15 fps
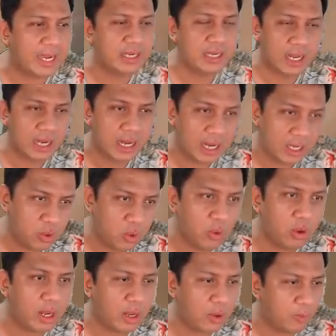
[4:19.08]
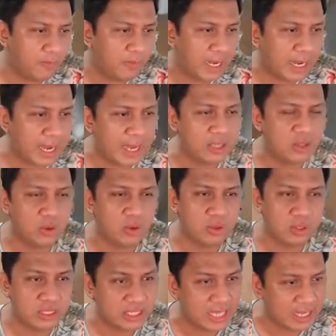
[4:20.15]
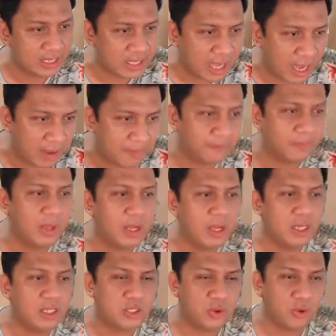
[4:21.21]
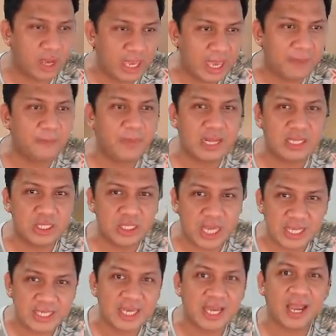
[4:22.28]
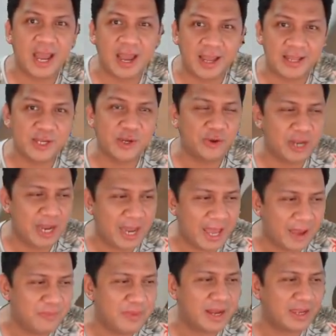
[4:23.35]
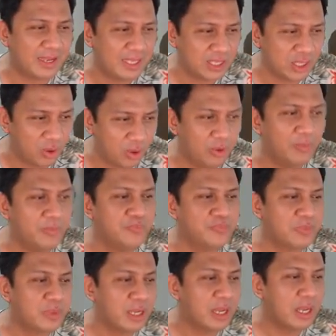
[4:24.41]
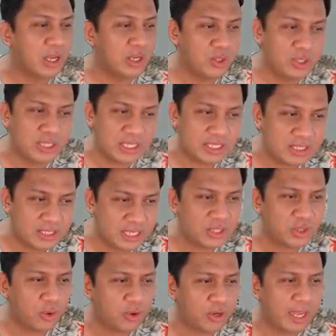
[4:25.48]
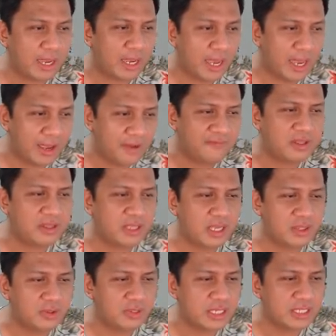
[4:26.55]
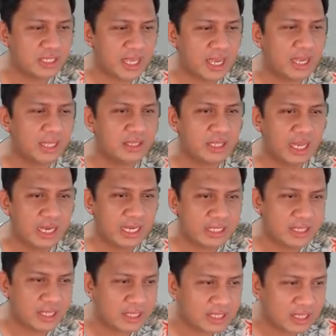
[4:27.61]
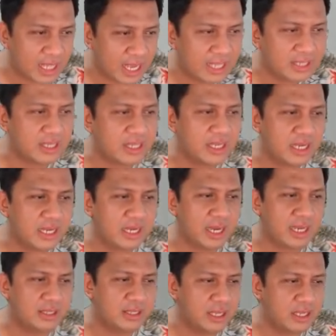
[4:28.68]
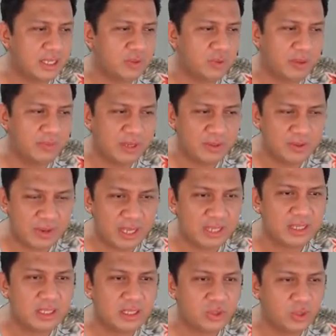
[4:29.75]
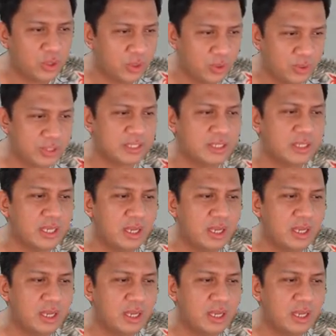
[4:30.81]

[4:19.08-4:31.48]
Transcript: ng ganung kakomplikadong setup. So kaya pagtsatsagaan ko na lamang ito. You just need to connect everything to the stand, a little tightening, and then it will be ready to use.